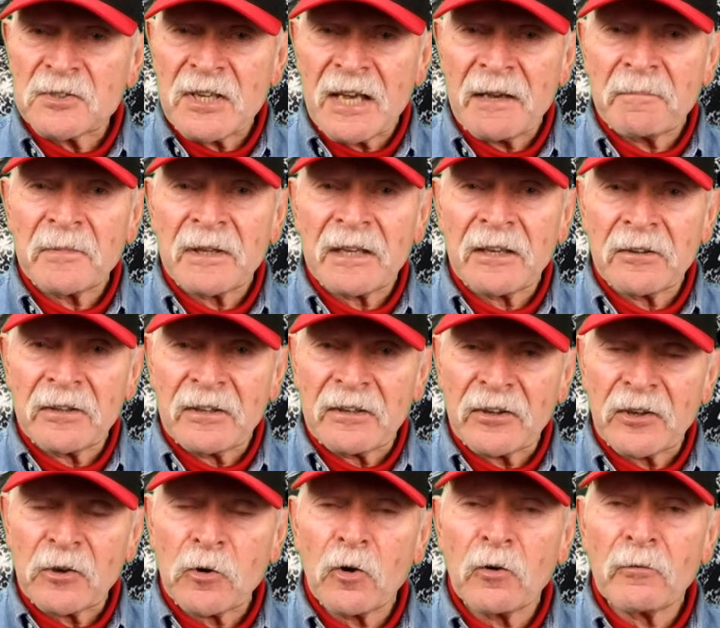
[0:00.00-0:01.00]
what's happening
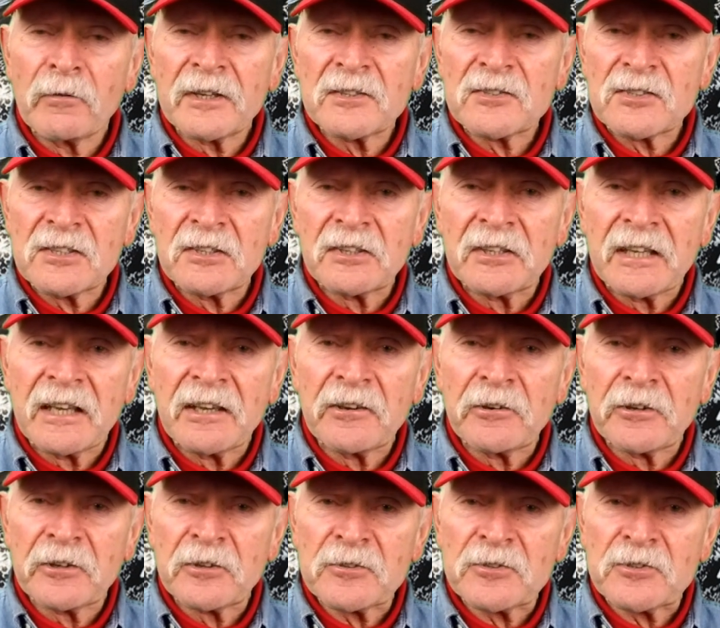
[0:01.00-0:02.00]
in the Corvette scene
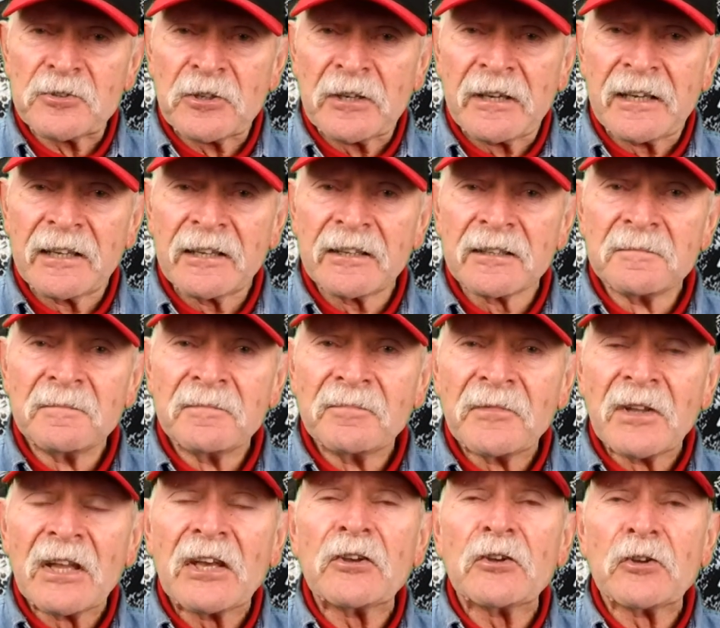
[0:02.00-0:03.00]
here in Australia,
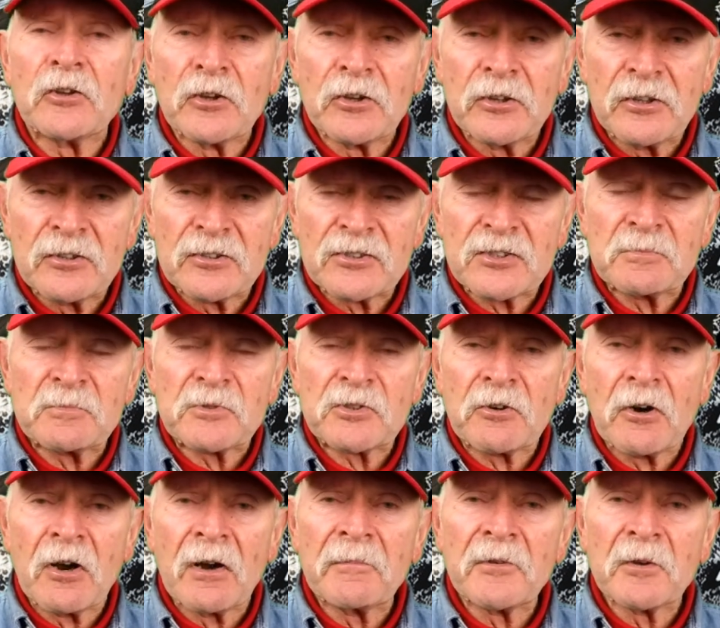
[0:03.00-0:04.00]
you need to
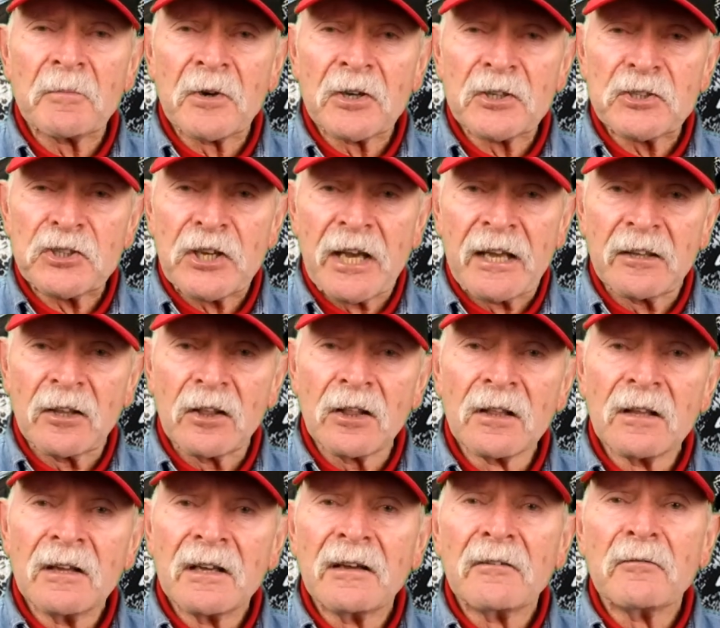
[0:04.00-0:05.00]
subscribe to my
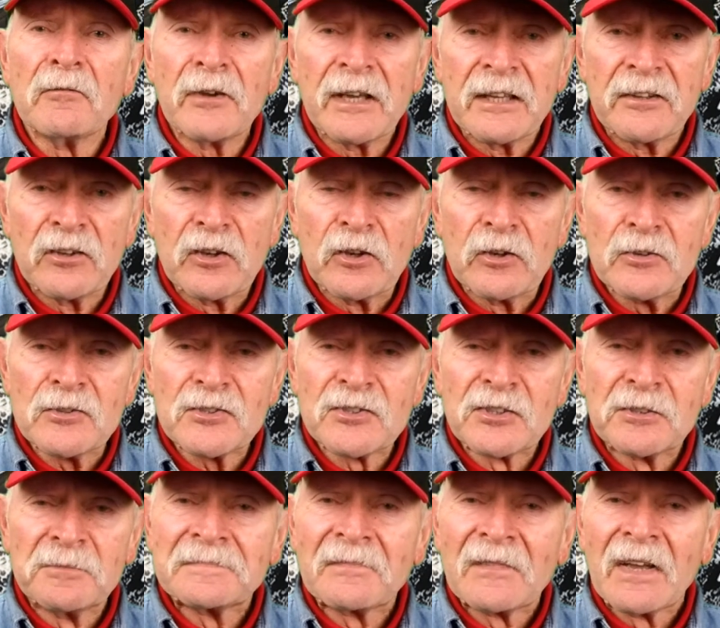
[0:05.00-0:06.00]
channel, Vet
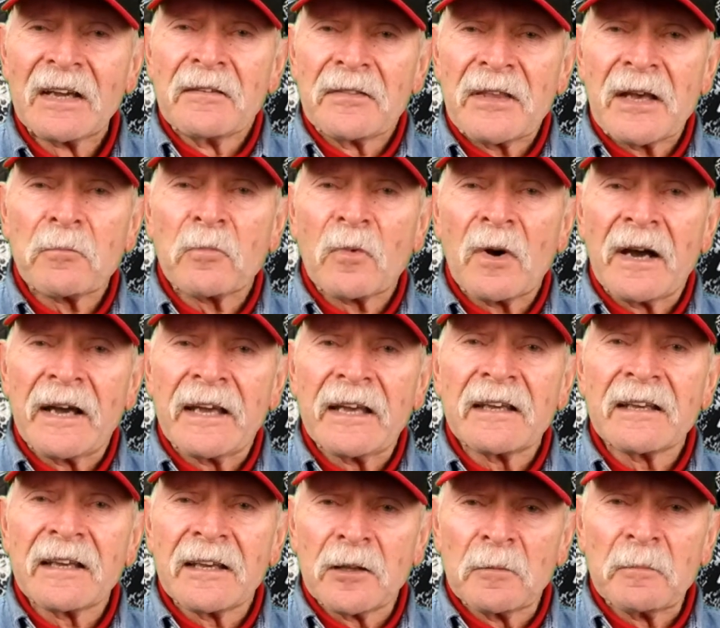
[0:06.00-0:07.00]
News. That
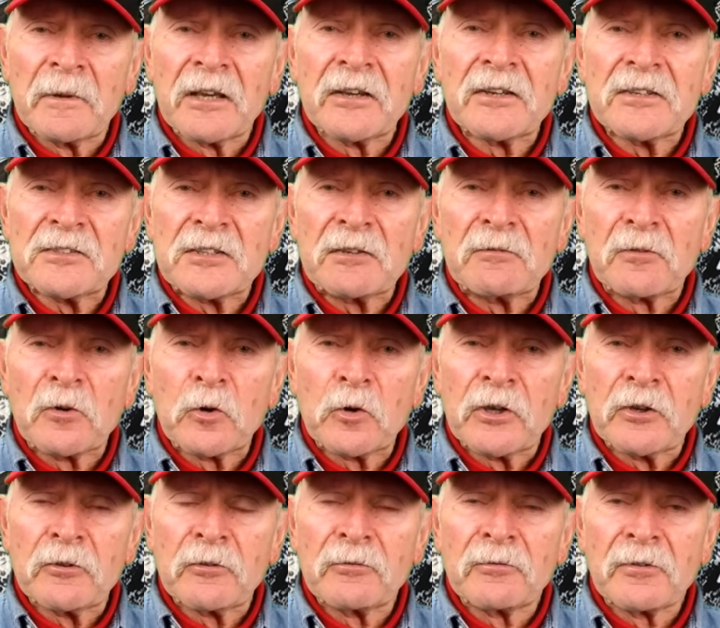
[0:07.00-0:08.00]
way it'll be easy
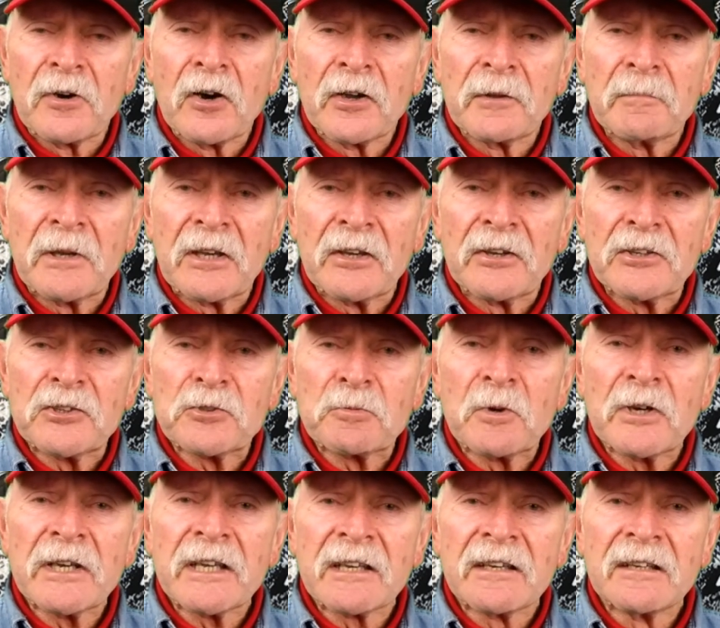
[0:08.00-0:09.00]
for you to find me each
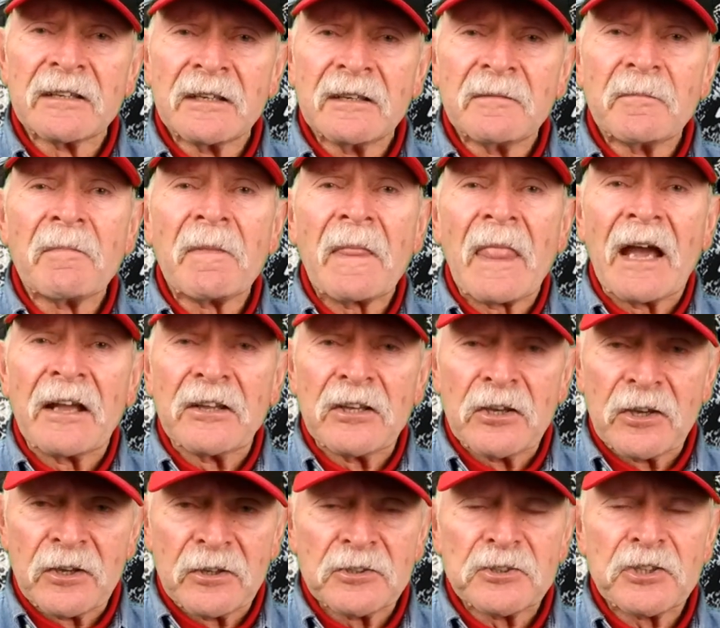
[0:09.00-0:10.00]
week and
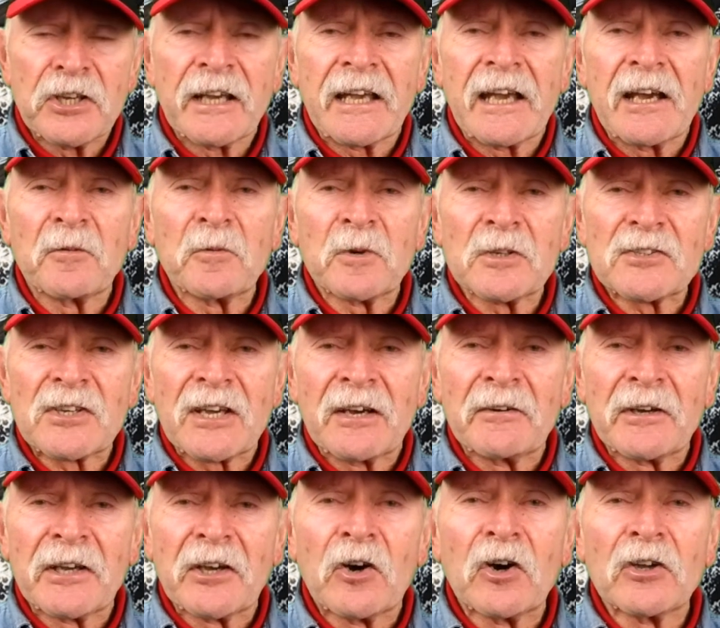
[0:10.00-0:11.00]
you can check out what's
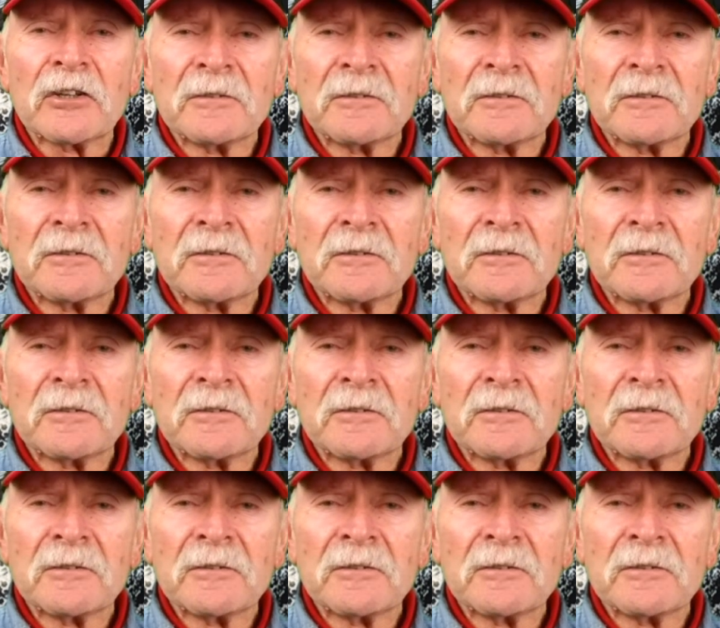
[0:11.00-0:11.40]
going on.